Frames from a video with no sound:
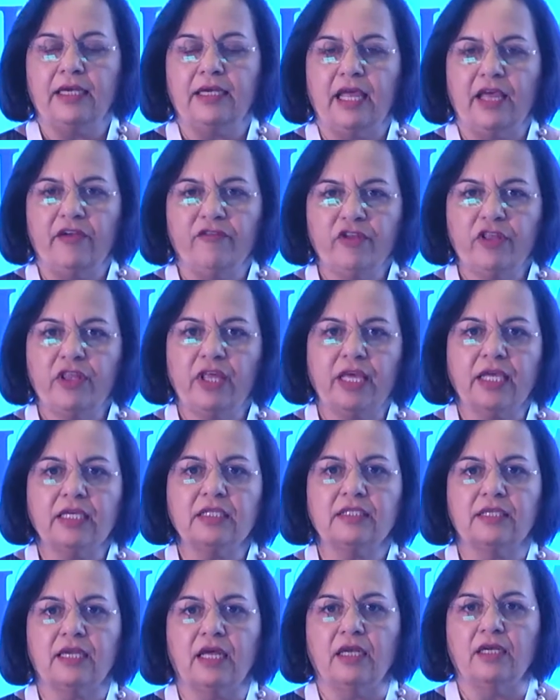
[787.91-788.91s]
everything
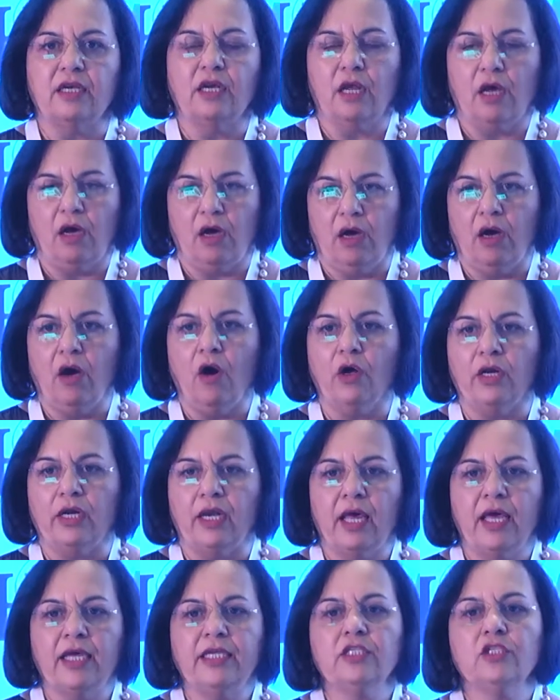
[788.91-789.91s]
is done
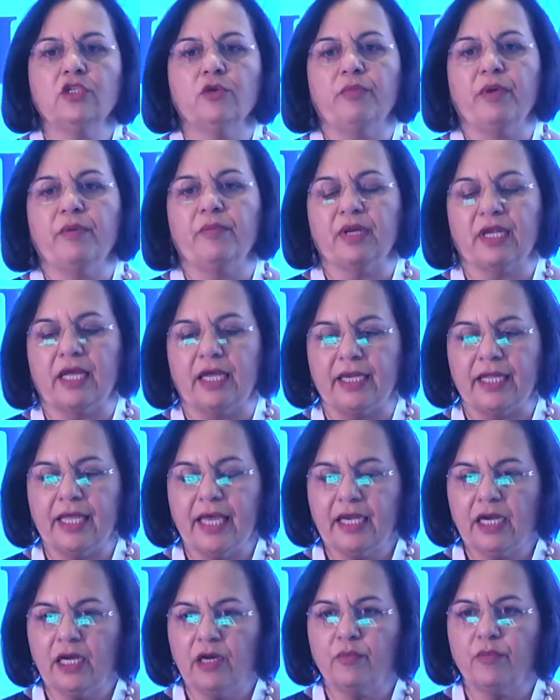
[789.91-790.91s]
online, so people can
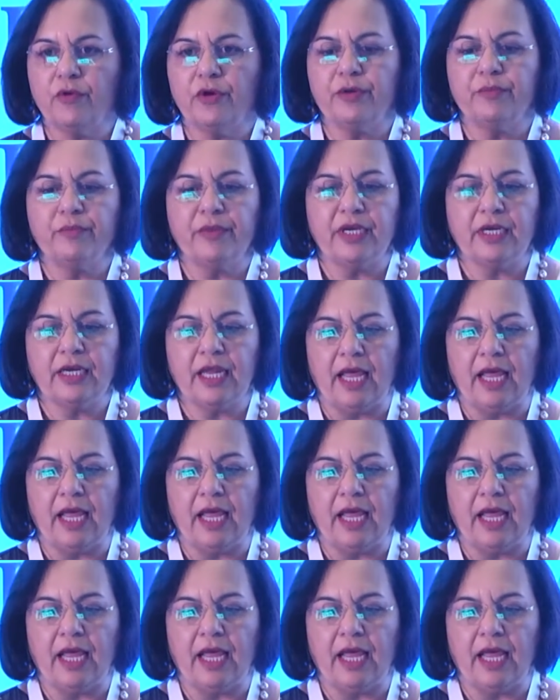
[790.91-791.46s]
get an appointment,